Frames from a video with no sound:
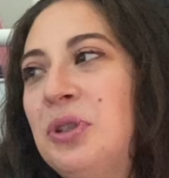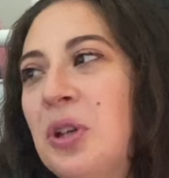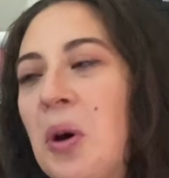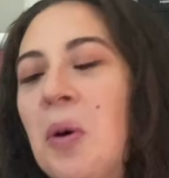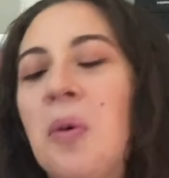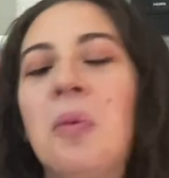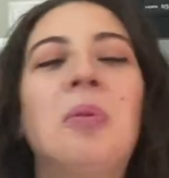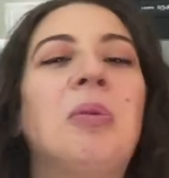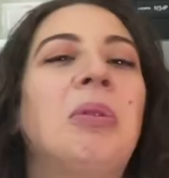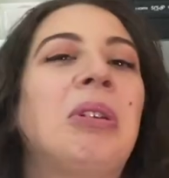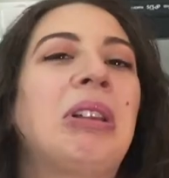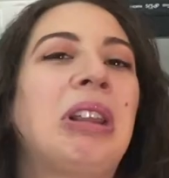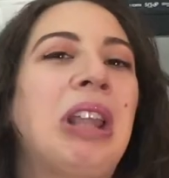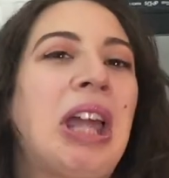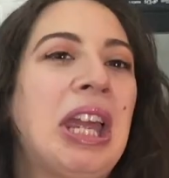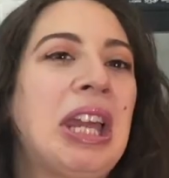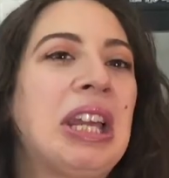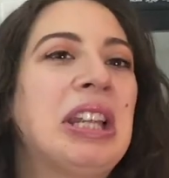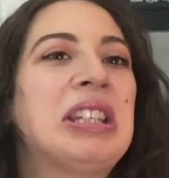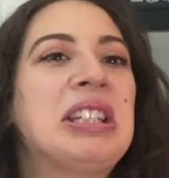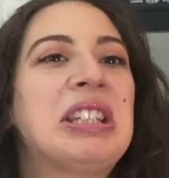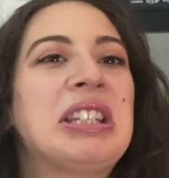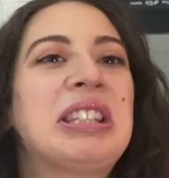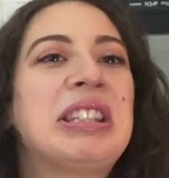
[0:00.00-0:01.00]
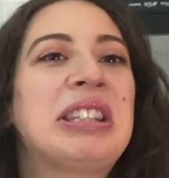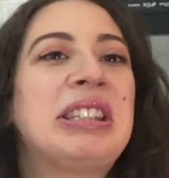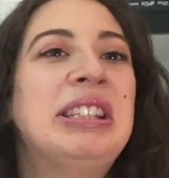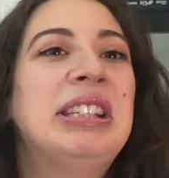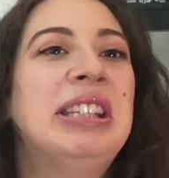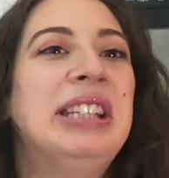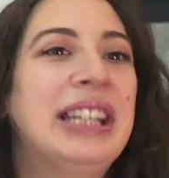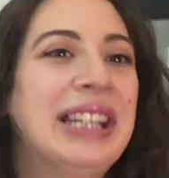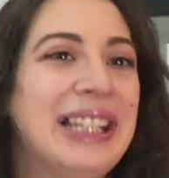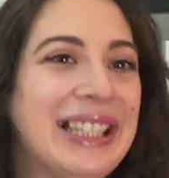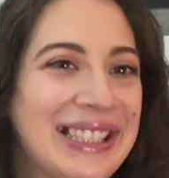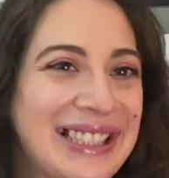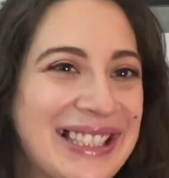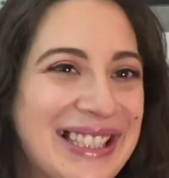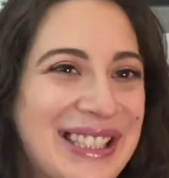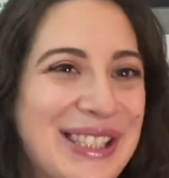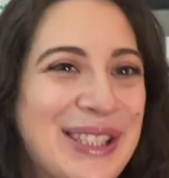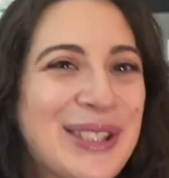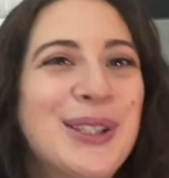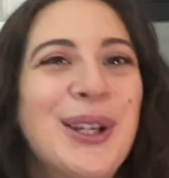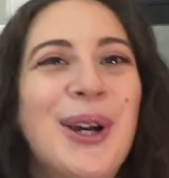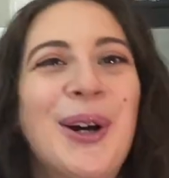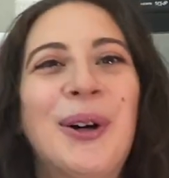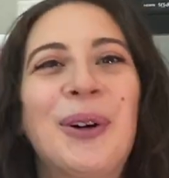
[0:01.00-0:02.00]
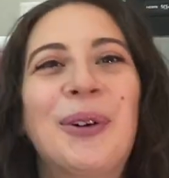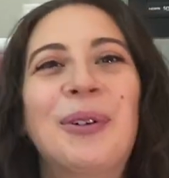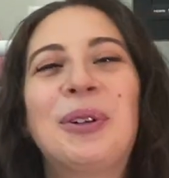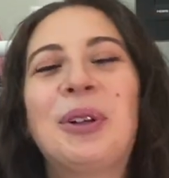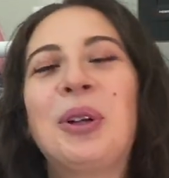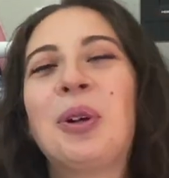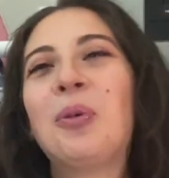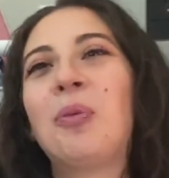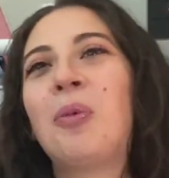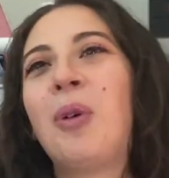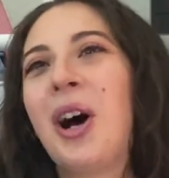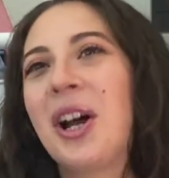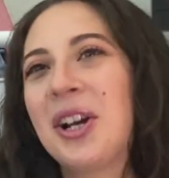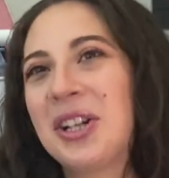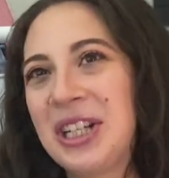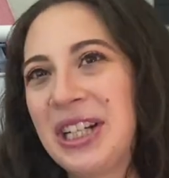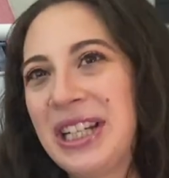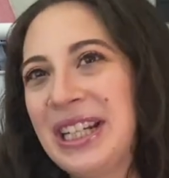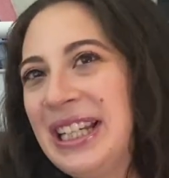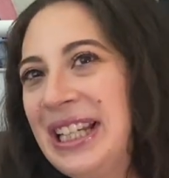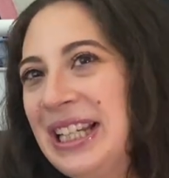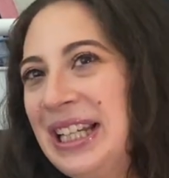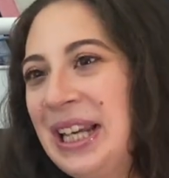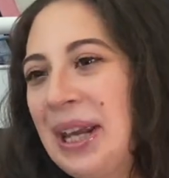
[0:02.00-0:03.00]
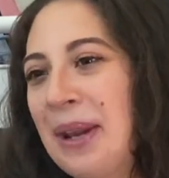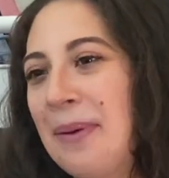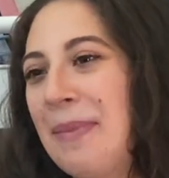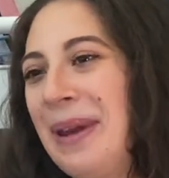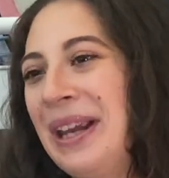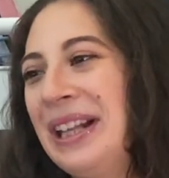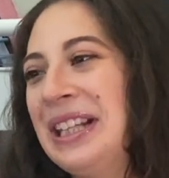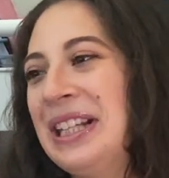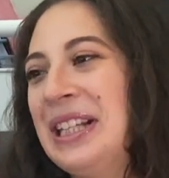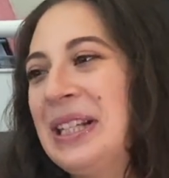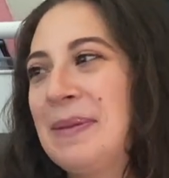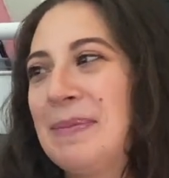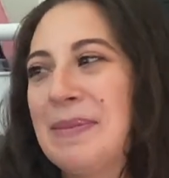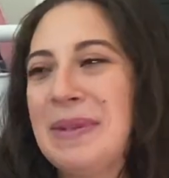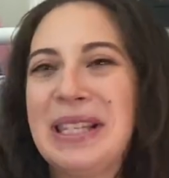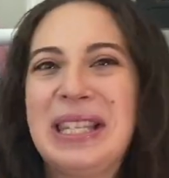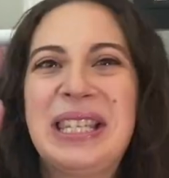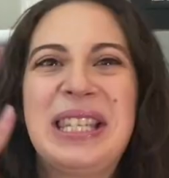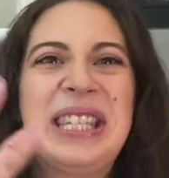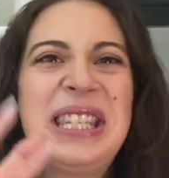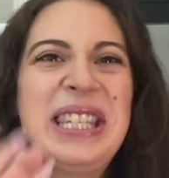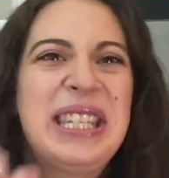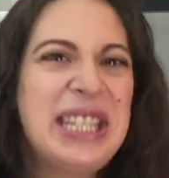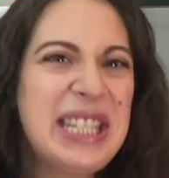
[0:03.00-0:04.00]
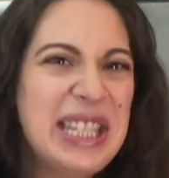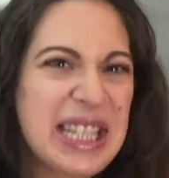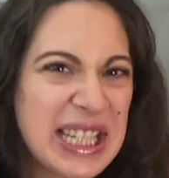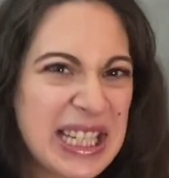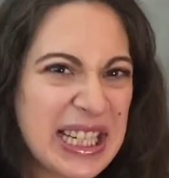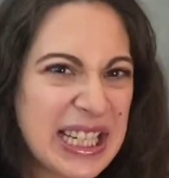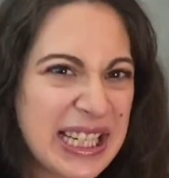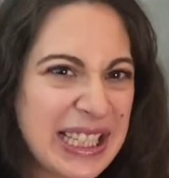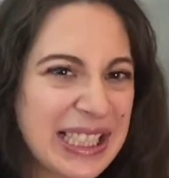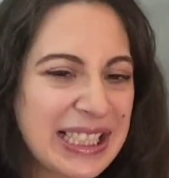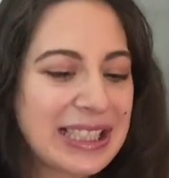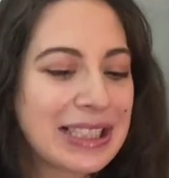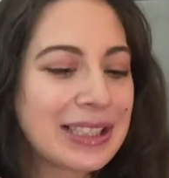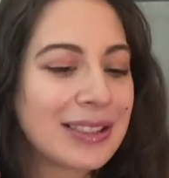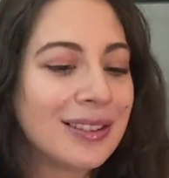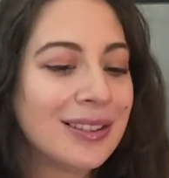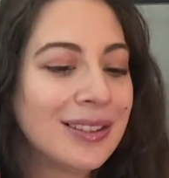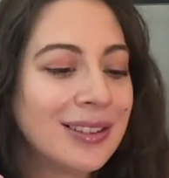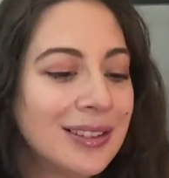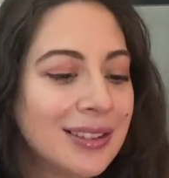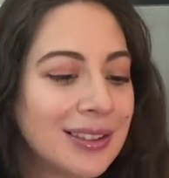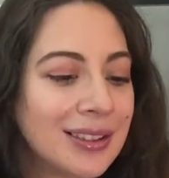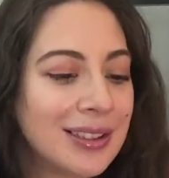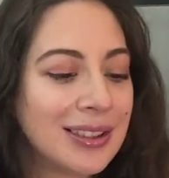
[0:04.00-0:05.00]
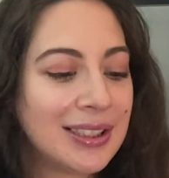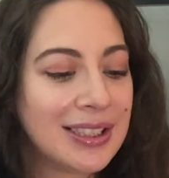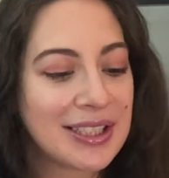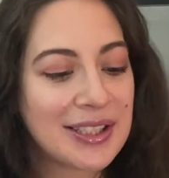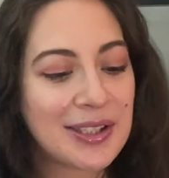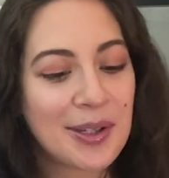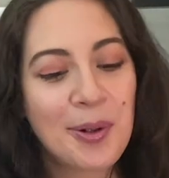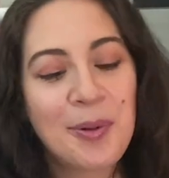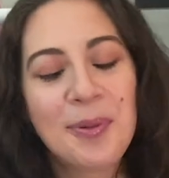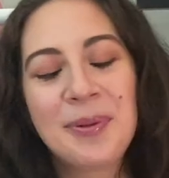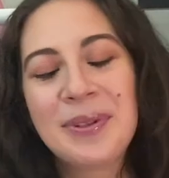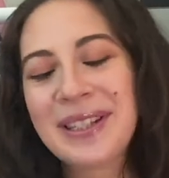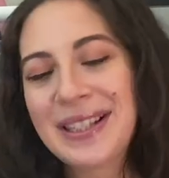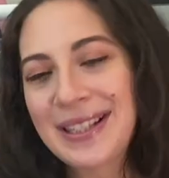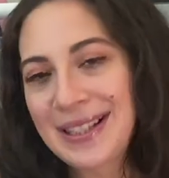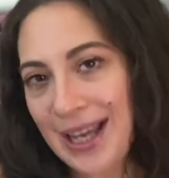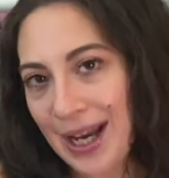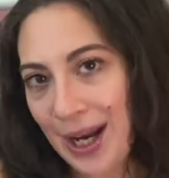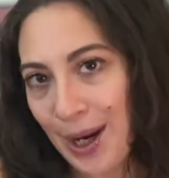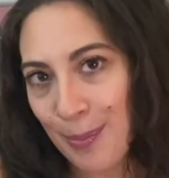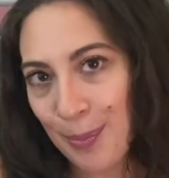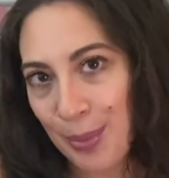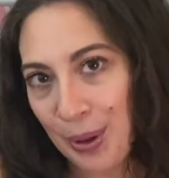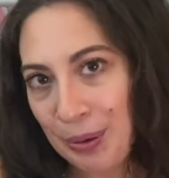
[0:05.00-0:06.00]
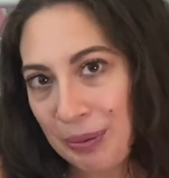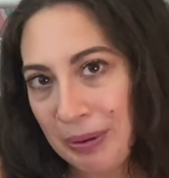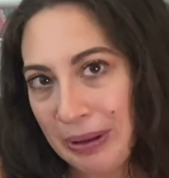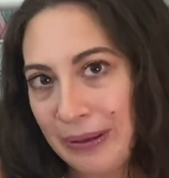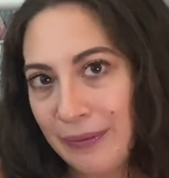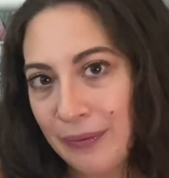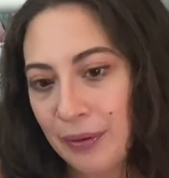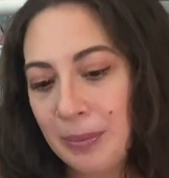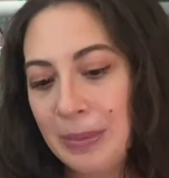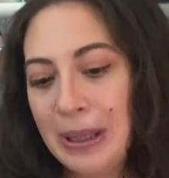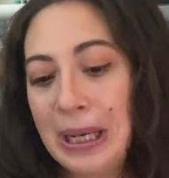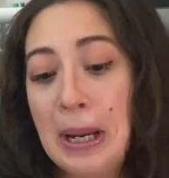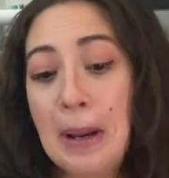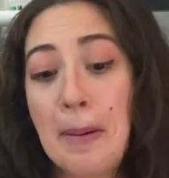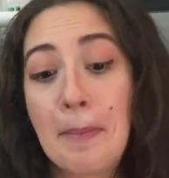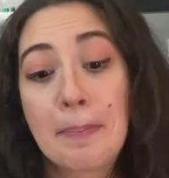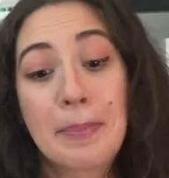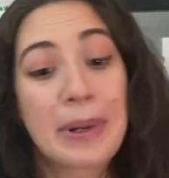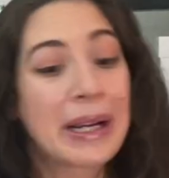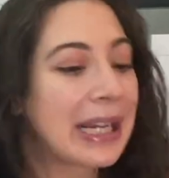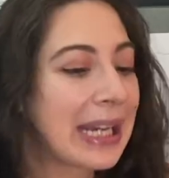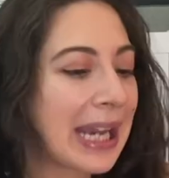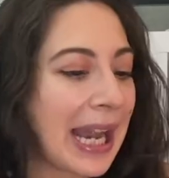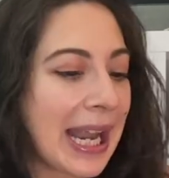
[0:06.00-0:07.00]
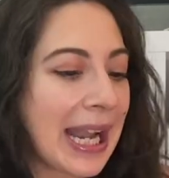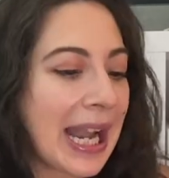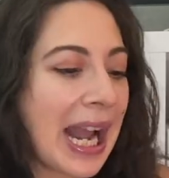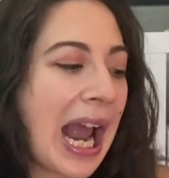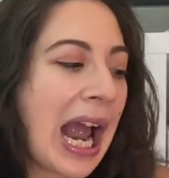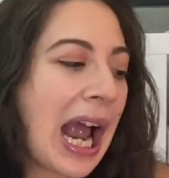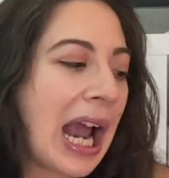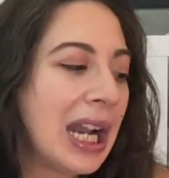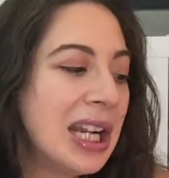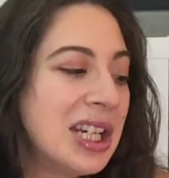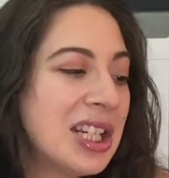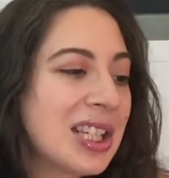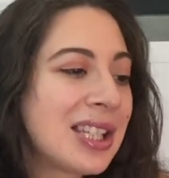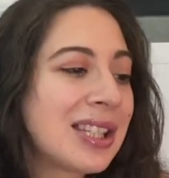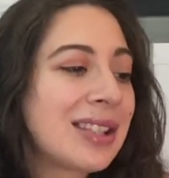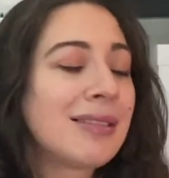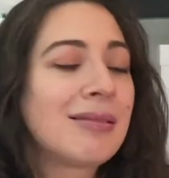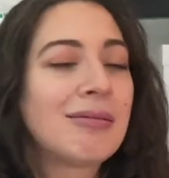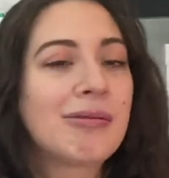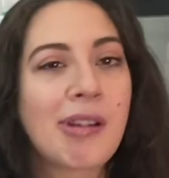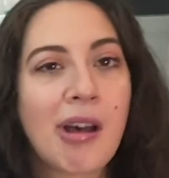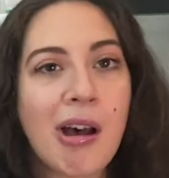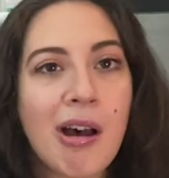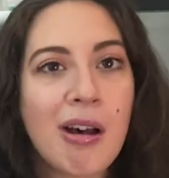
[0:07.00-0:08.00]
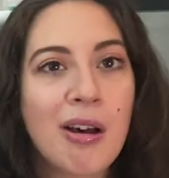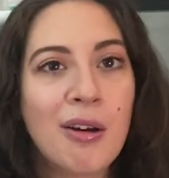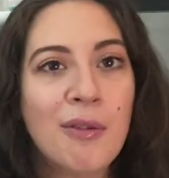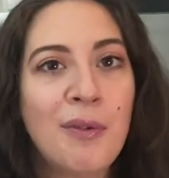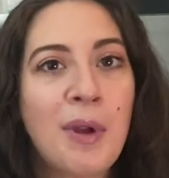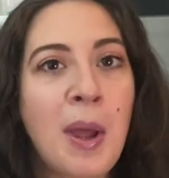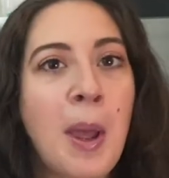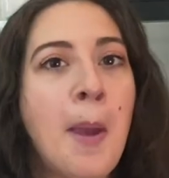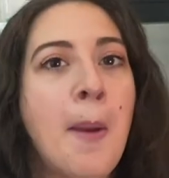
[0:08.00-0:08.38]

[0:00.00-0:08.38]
don't like to see it. So you're watching Keaton make these mistakes. Ugh. So it was a second book read for me. But again, I just love